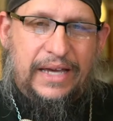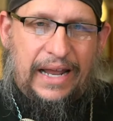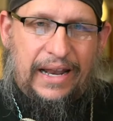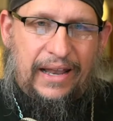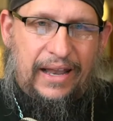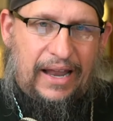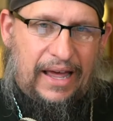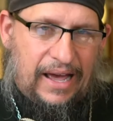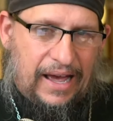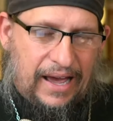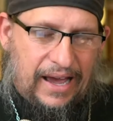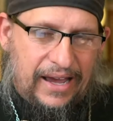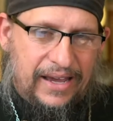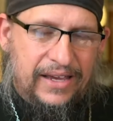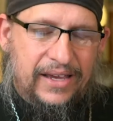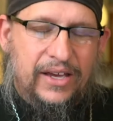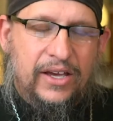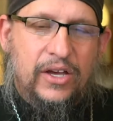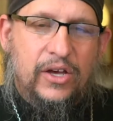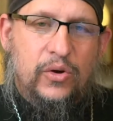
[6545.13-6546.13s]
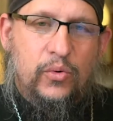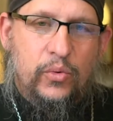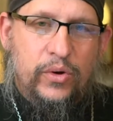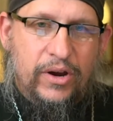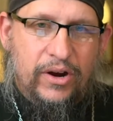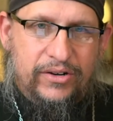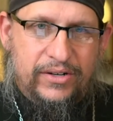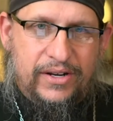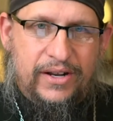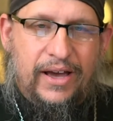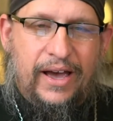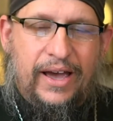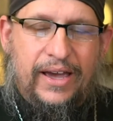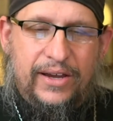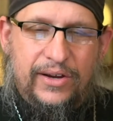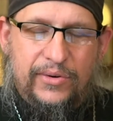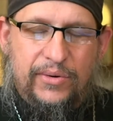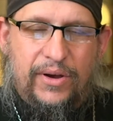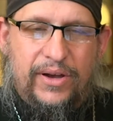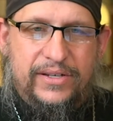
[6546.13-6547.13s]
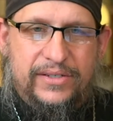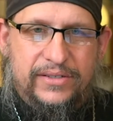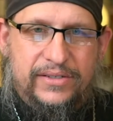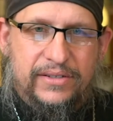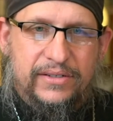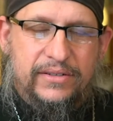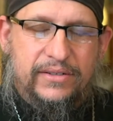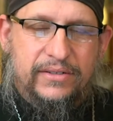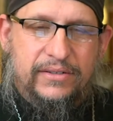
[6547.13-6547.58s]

that lie, we are denying Christ,